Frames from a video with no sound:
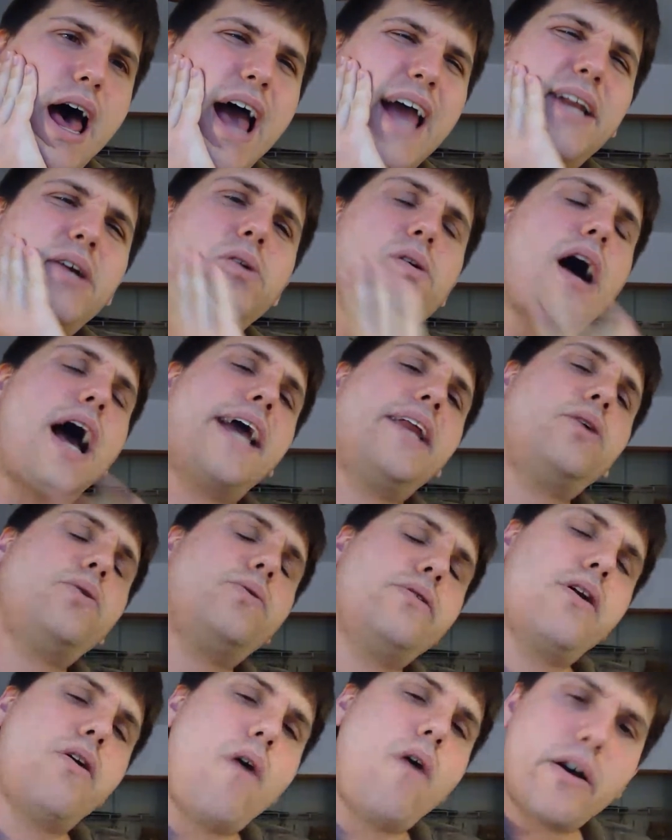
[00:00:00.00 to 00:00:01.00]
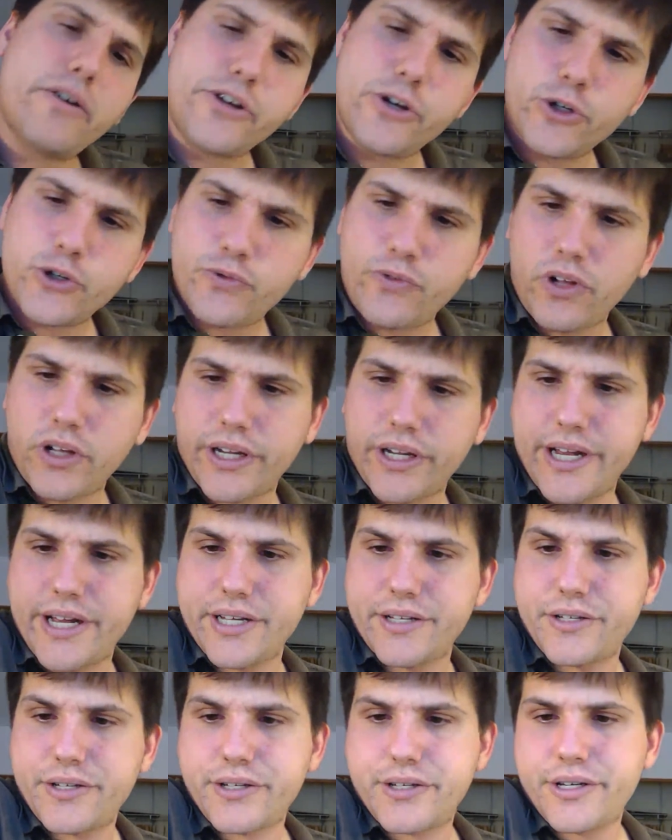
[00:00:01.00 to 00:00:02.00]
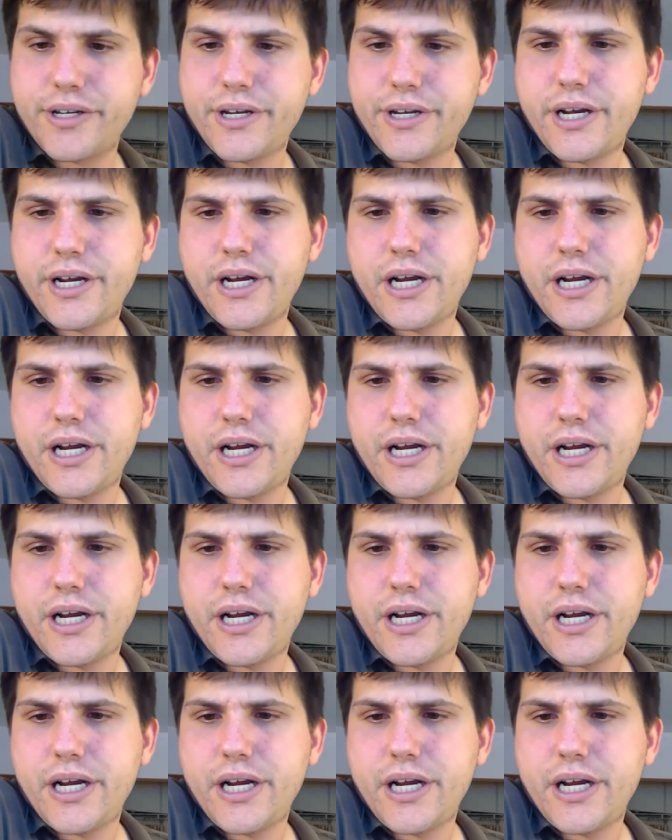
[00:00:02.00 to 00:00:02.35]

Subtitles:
I don't know how useful it is.